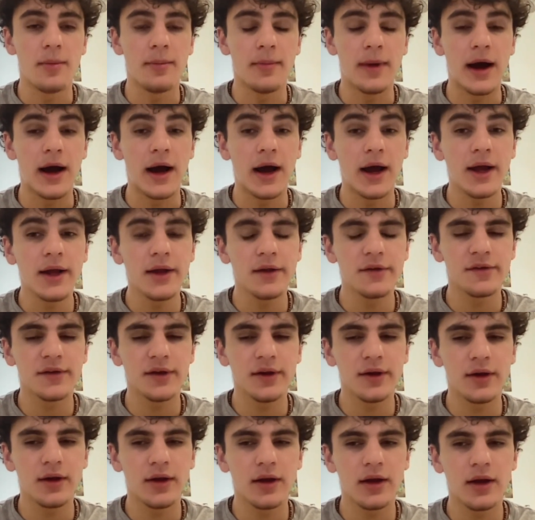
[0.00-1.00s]
Ice
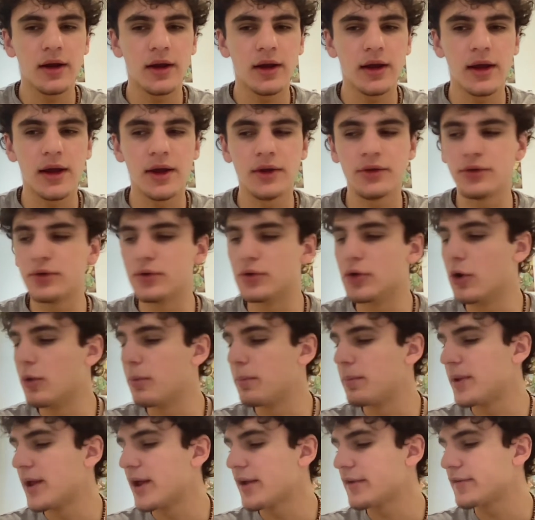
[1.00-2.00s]
and
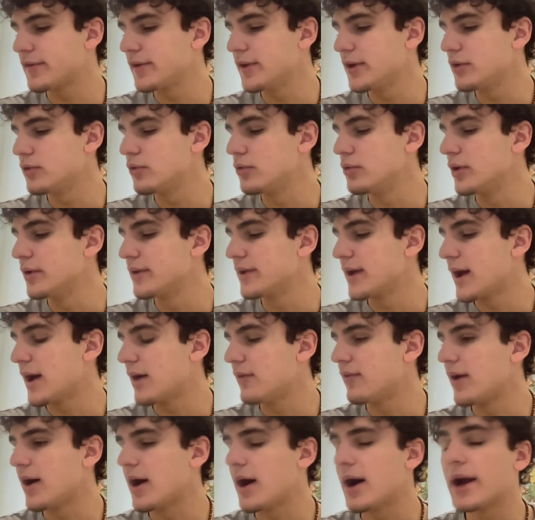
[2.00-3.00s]
plastic do not
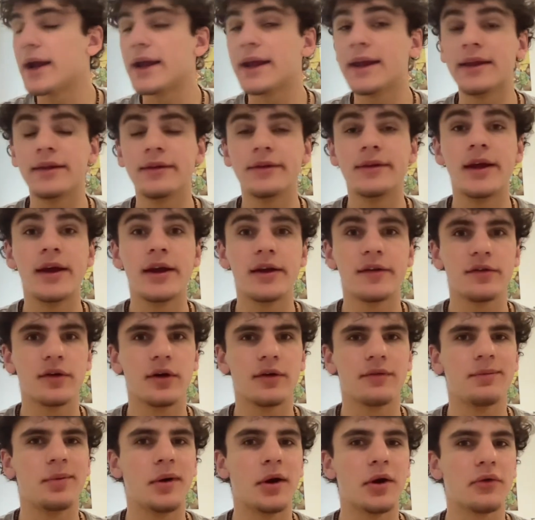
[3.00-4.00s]
have high index
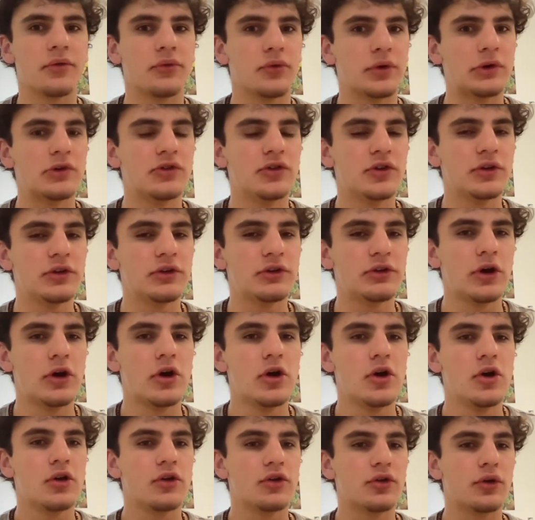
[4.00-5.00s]
of birefringence.
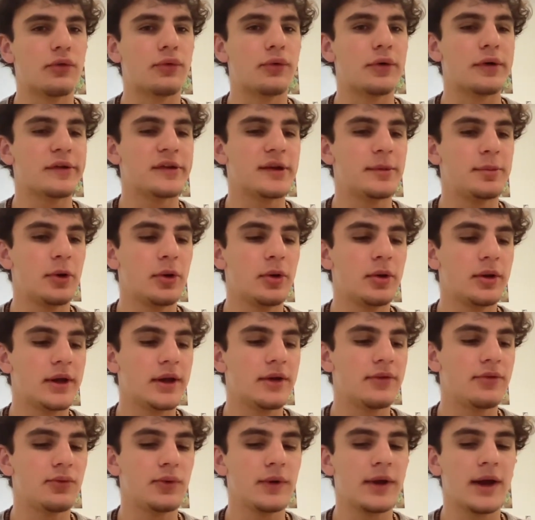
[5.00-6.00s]
So for example,
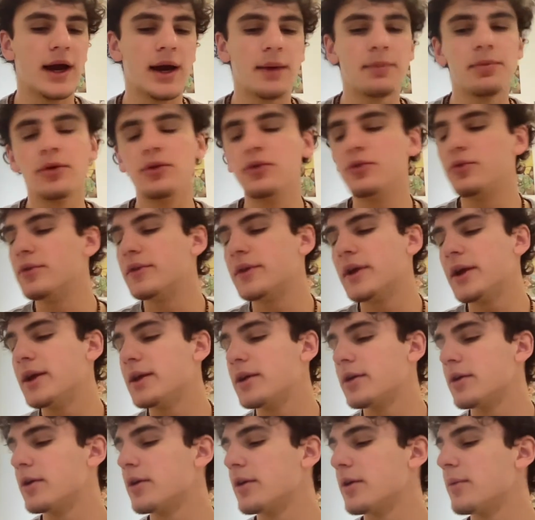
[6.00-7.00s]
if we happen to
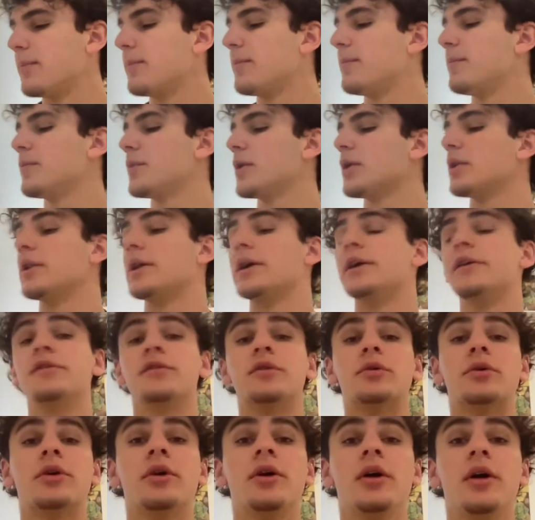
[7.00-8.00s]
take a
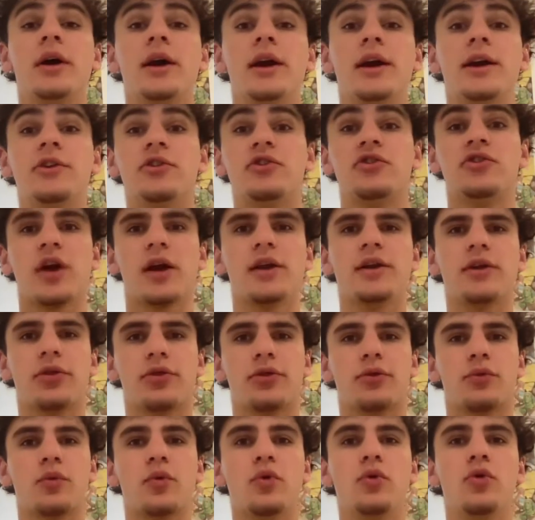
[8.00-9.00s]
laser and shine it
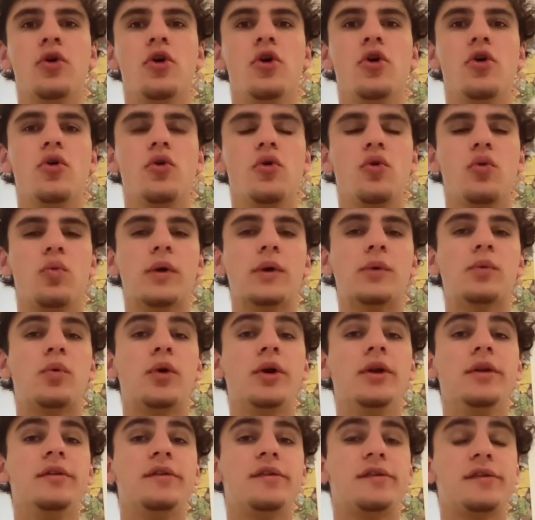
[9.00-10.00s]
through, we
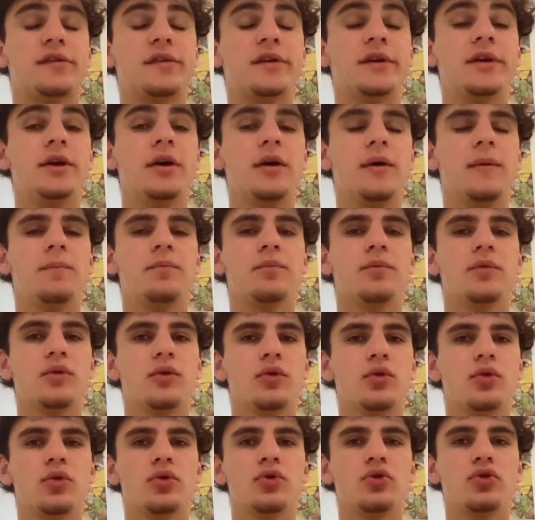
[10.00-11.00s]
wouldn't see
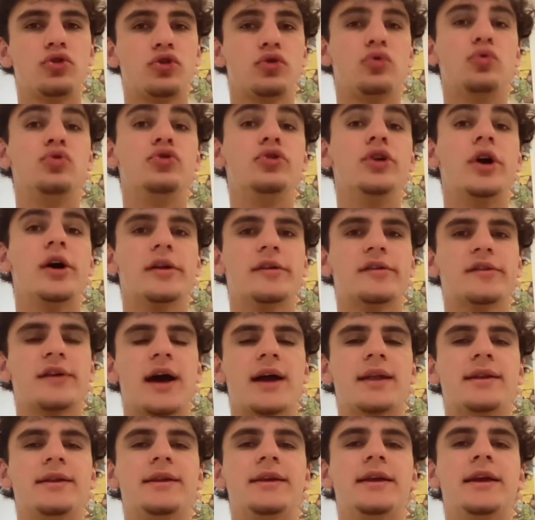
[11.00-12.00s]
two dots
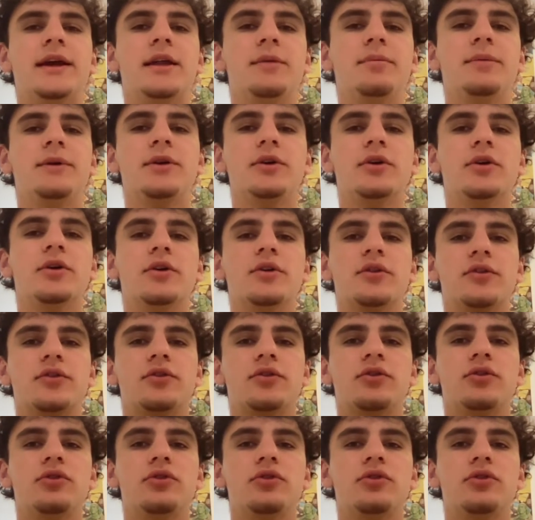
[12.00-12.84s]
at the end because